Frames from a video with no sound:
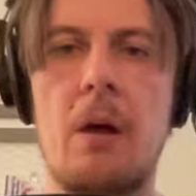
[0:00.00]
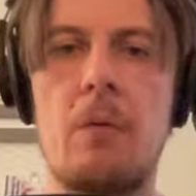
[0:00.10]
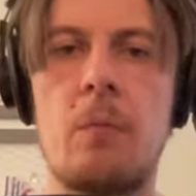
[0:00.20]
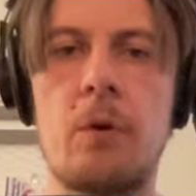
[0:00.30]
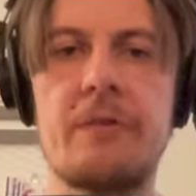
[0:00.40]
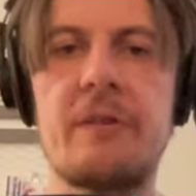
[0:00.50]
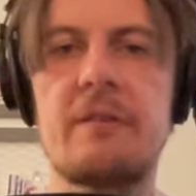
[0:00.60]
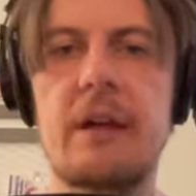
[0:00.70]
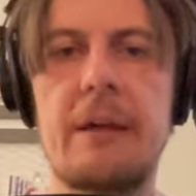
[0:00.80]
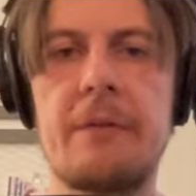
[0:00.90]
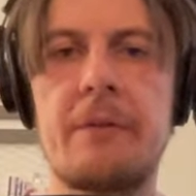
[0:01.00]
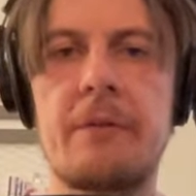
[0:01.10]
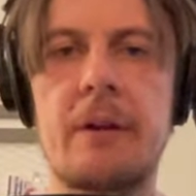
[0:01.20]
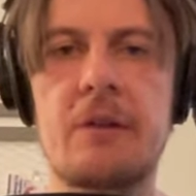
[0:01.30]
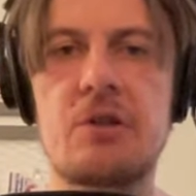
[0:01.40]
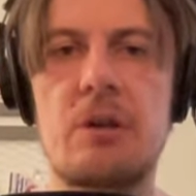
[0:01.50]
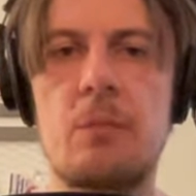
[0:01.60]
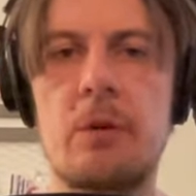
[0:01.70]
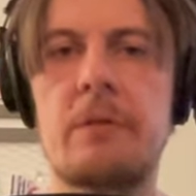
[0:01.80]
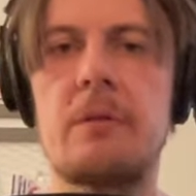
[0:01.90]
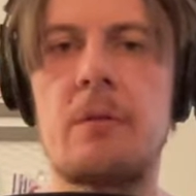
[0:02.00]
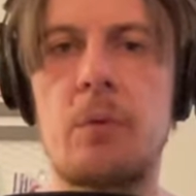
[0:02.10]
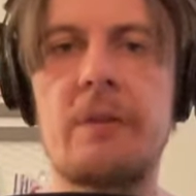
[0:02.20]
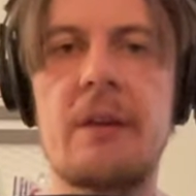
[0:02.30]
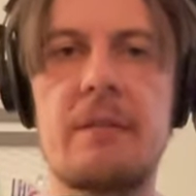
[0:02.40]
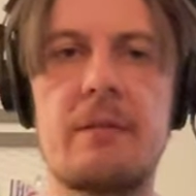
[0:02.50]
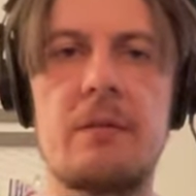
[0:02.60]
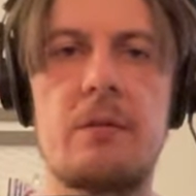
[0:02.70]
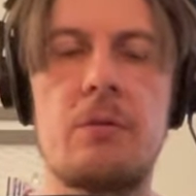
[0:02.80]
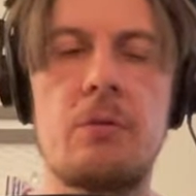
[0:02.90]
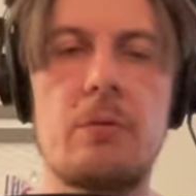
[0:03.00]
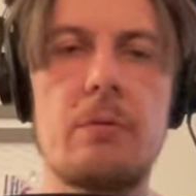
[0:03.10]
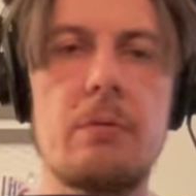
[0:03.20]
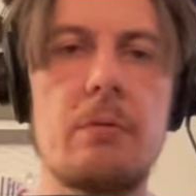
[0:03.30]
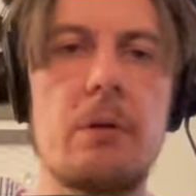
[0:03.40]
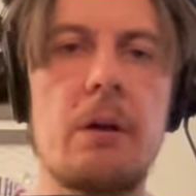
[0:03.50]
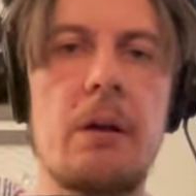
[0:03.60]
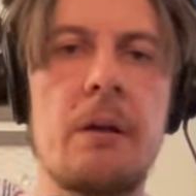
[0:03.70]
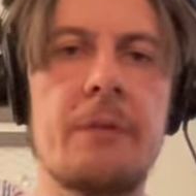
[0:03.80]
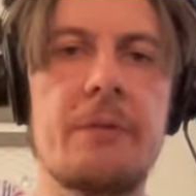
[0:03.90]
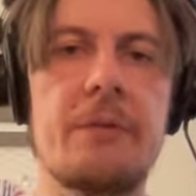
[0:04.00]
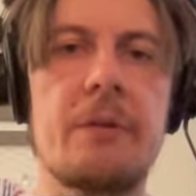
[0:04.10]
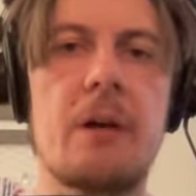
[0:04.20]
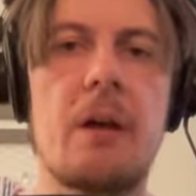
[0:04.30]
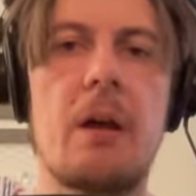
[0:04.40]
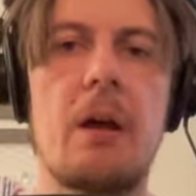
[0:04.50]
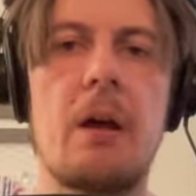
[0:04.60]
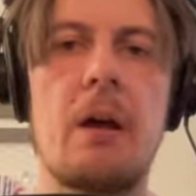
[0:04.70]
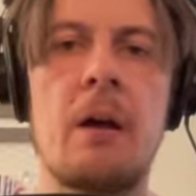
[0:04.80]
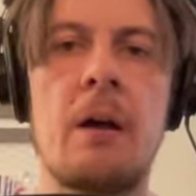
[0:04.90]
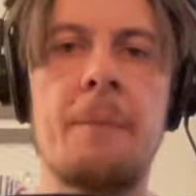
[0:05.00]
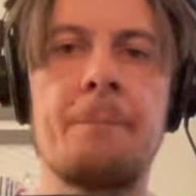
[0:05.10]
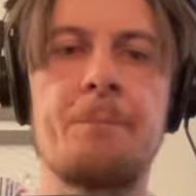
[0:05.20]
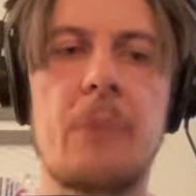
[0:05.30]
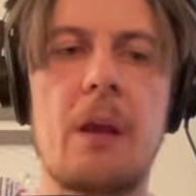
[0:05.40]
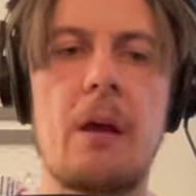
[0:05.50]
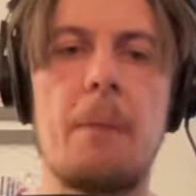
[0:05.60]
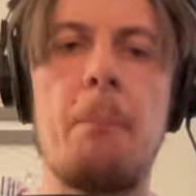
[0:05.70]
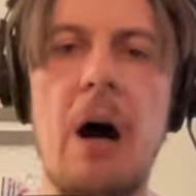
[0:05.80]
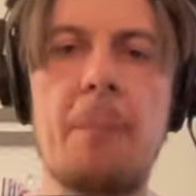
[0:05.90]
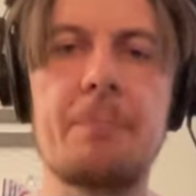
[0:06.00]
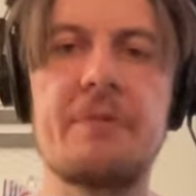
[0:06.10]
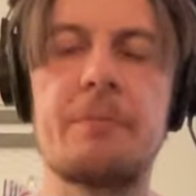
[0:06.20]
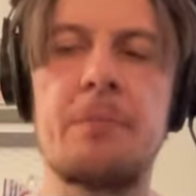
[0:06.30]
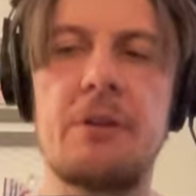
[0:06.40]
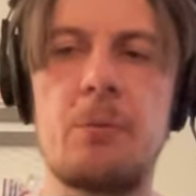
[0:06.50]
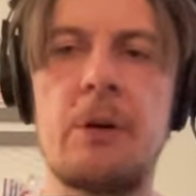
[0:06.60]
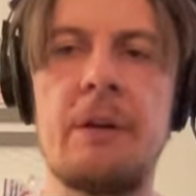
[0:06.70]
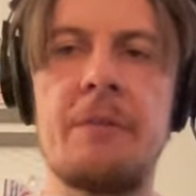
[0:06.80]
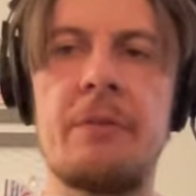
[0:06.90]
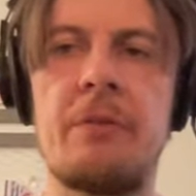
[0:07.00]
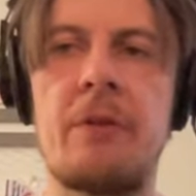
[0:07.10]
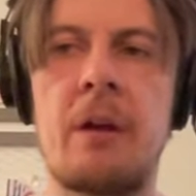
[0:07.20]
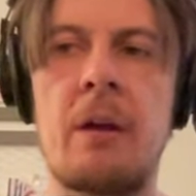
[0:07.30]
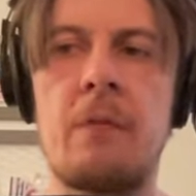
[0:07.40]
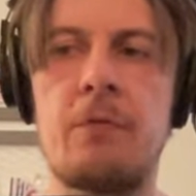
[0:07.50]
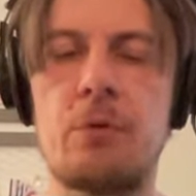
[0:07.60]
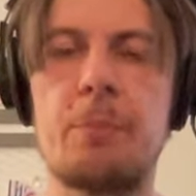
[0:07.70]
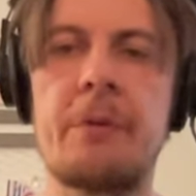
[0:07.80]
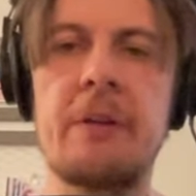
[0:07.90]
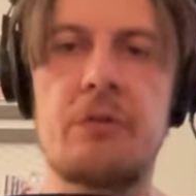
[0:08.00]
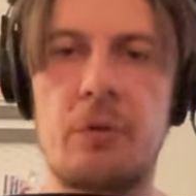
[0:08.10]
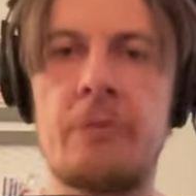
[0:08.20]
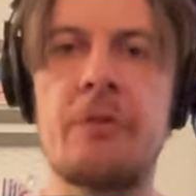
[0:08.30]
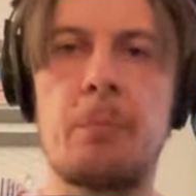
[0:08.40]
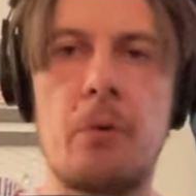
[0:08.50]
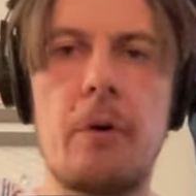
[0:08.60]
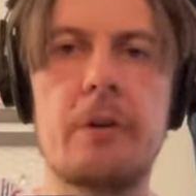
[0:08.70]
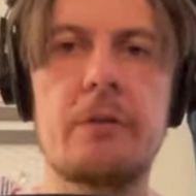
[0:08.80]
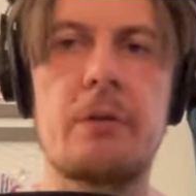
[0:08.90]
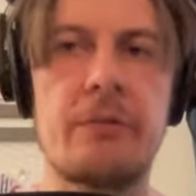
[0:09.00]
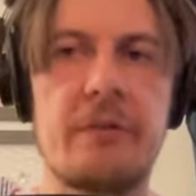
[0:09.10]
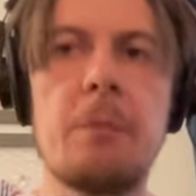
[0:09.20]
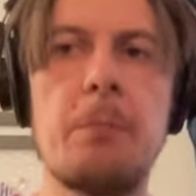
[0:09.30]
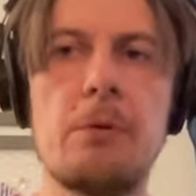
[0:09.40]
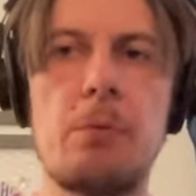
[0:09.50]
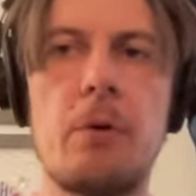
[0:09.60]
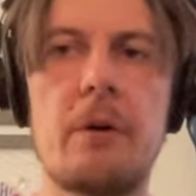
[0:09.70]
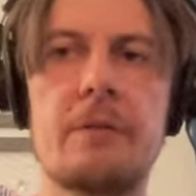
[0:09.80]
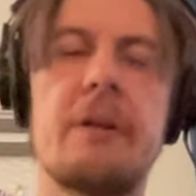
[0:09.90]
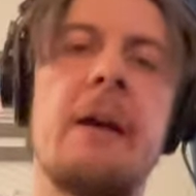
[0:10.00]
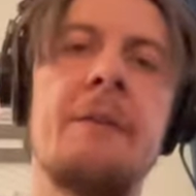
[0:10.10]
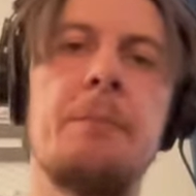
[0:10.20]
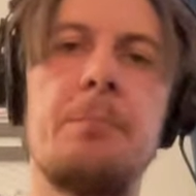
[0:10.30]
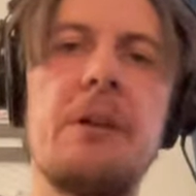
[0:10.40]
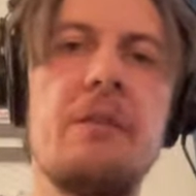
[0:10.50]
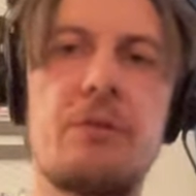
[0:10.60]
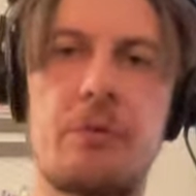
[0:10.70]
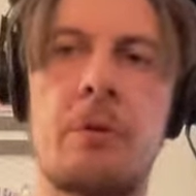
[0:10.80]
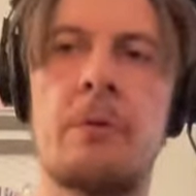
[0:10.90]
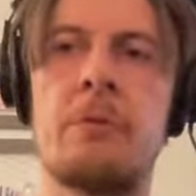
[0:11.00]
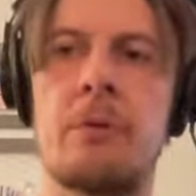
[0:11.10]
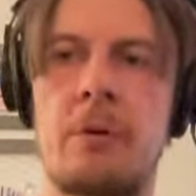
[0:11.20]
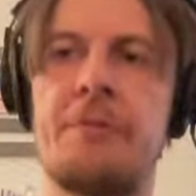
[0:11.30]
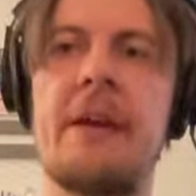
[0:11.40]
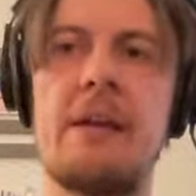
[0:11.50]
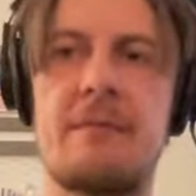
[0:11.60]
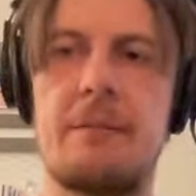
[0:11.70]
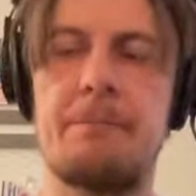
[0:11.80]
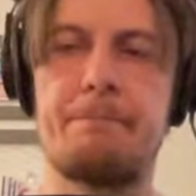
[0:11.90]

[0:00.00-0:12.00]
what this header actually what what does it do it um, maps between the footprints on the board on simple board and pins on on daisy